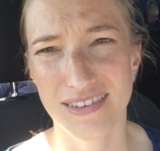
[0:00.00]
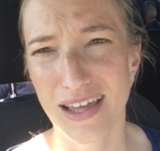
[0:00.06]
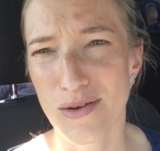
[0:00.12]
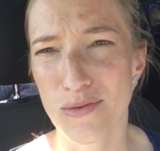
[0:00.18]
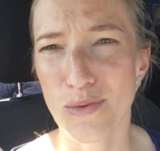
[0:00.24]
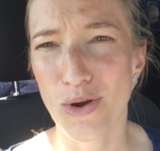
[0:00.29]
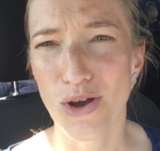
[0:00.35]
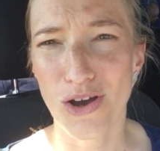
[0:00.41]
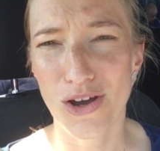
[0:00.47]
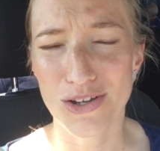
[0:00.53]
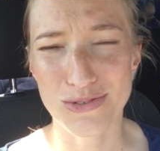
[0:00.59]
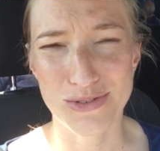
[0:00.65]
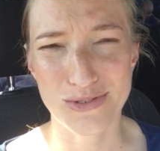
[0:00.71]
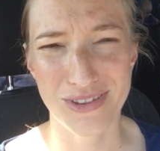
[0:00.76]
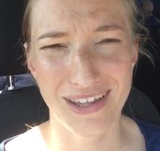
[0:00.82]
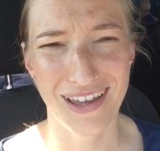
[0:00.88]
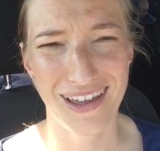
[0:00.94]
word
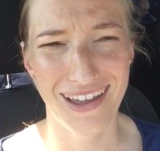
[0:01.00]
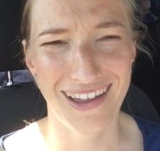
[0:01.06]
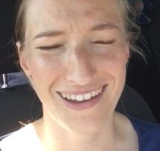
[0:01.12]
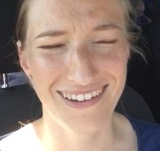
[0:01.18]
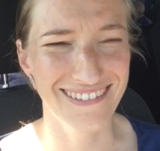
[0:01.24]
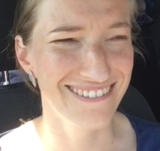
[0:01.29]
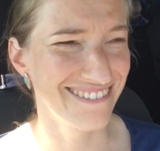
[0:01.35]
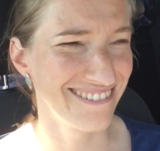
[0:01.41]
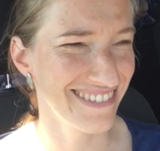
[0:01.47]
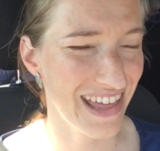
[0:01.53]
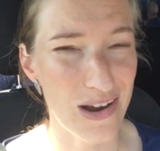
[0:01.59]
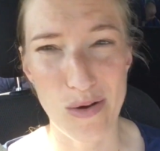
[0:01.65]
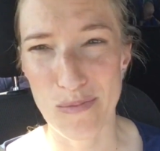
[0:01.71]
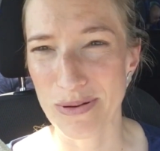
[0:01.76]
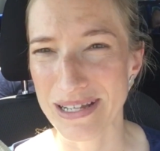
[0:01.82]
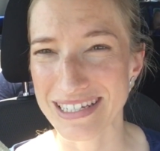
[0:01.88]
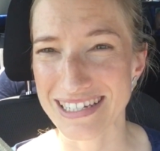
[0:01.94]
or their
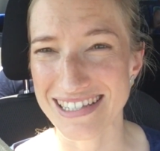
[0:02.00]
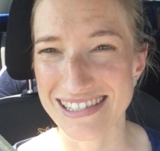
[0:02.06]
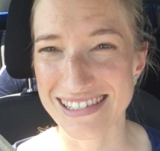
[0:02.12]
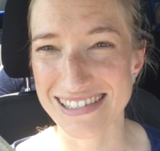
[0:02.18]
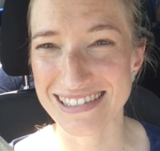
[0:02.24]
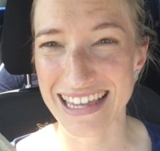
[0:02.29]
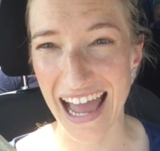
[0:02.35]
opinions